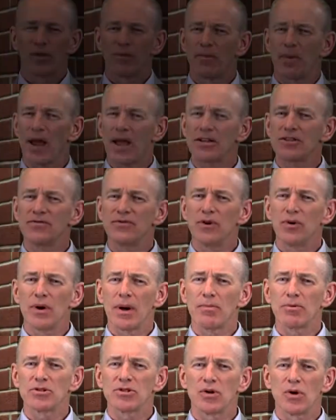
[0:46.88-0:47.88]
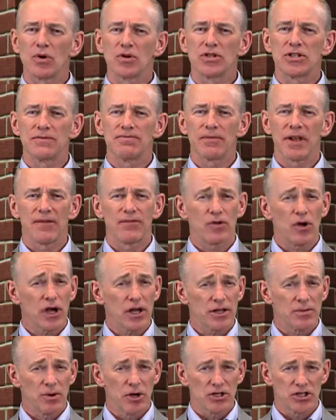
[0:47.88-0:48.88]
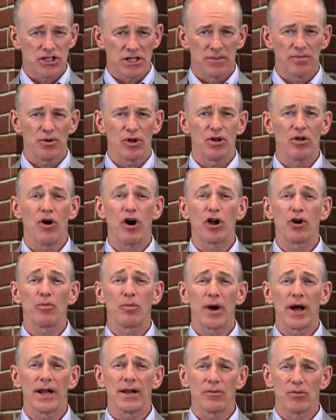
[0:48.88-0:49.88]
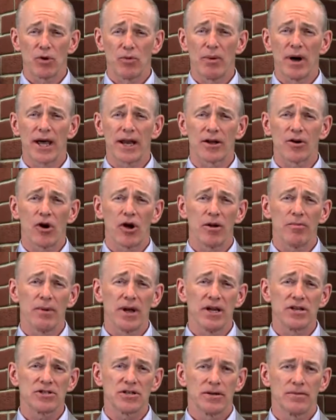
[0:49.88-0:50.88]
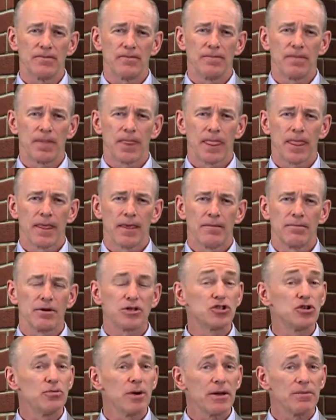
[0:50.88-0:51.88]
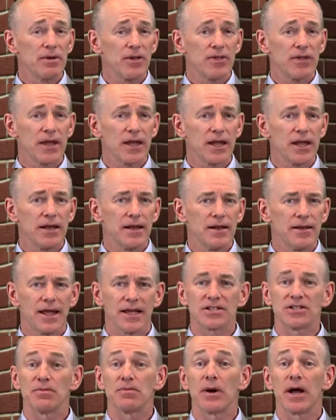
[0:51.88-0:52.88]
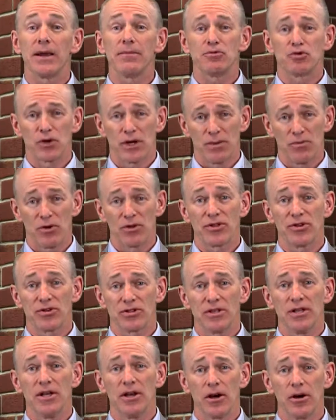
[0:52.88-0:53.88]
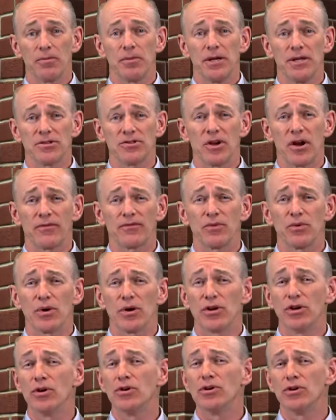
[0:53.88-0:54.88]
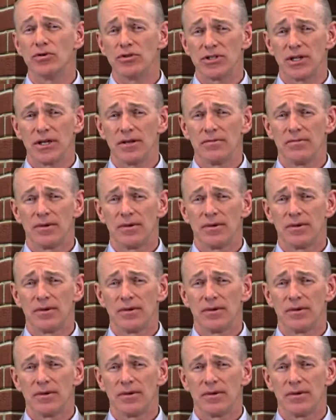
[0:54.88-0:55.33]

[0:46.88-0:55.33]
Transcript: the past few episodes, I've talked about simple autopilot robotic automation, but you might be thinking that's a pipe dream with the E R P software you're using.